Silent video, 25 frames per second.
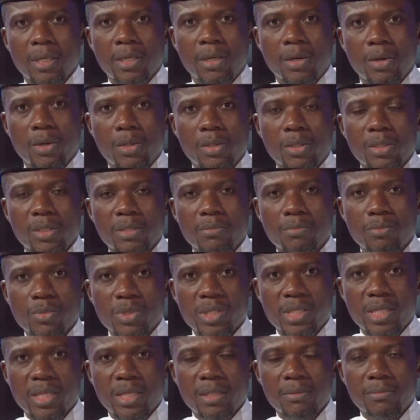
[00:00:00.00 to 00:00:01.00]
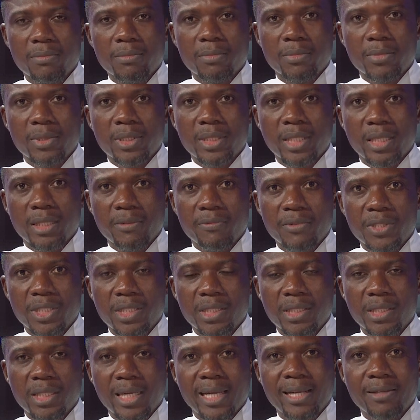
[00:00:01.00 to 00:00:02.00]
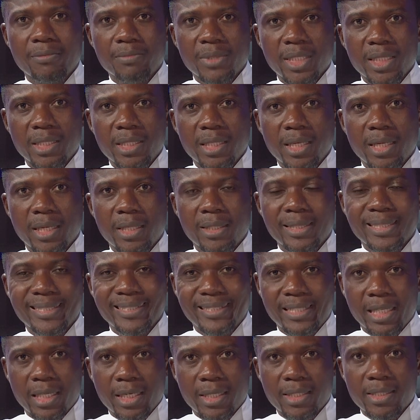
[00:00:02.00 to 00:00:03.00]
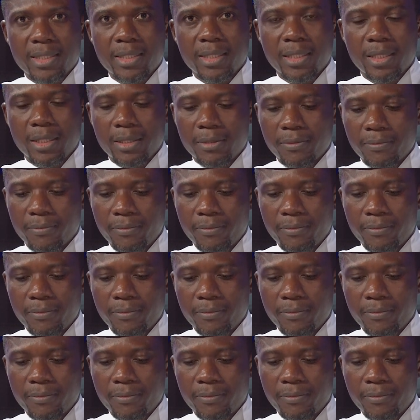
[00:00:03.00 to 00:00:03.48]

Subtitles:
on Muslim Television Ahmadiyya International.